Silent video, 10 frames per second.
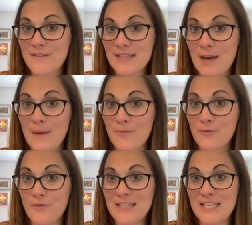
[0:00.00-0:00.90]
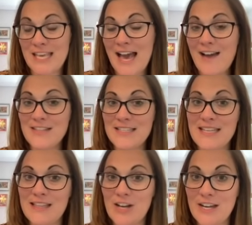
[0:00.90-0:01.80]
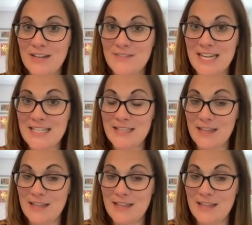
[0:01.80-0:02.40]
Scout member already and you haven't seen the kind of data